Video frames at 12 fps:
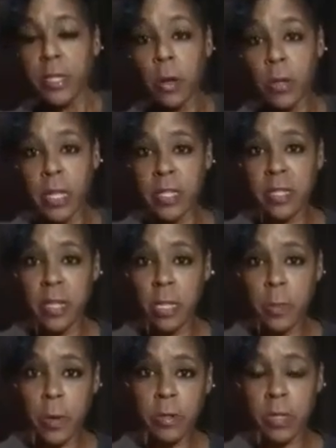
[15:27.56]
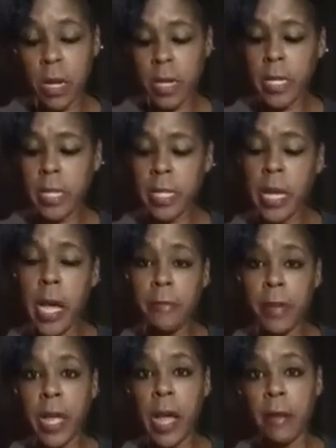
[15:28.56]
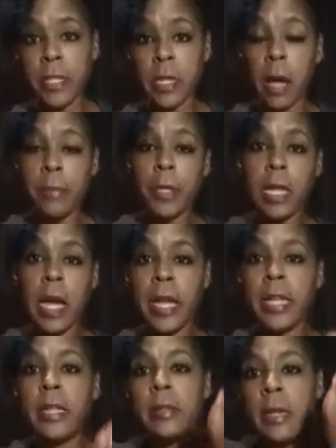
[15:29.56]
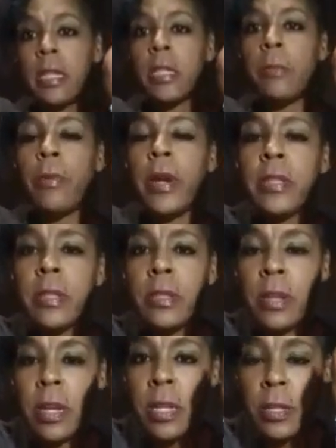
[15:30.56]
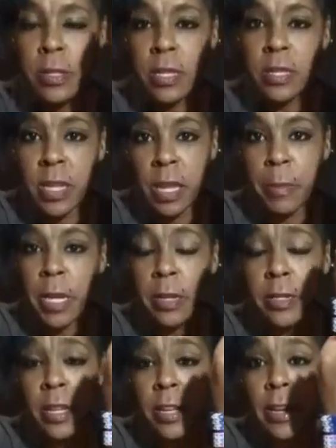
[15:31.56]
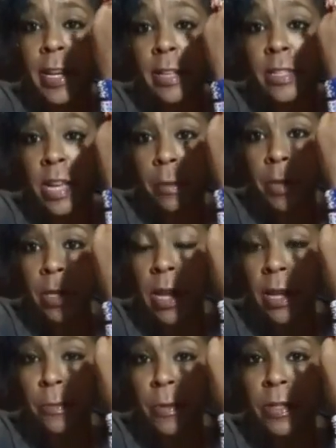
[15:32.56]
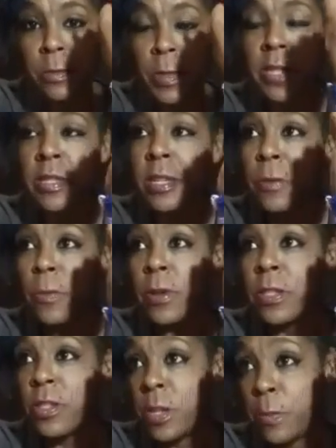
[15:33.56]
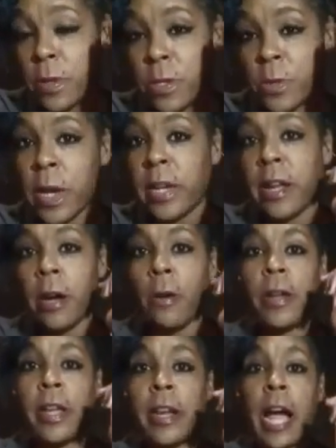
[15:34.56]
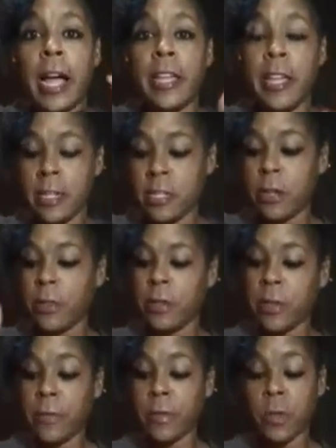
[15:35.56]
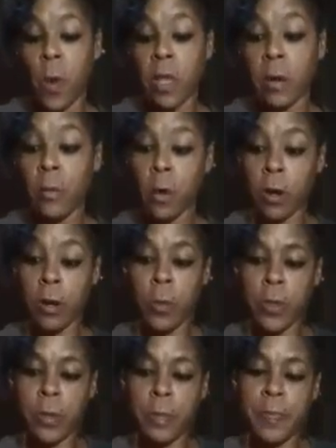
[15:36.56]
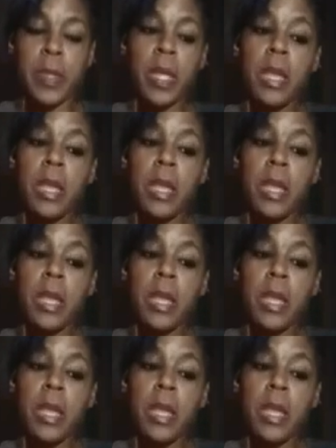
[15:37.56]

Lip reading: Don't let the salesperson talk you into having to have the top of the line. The bracelets are going to look the same. I can tell you I got top of the line ones mixed in with cheap ones right now, and I can't tell the difference while I'm working with them.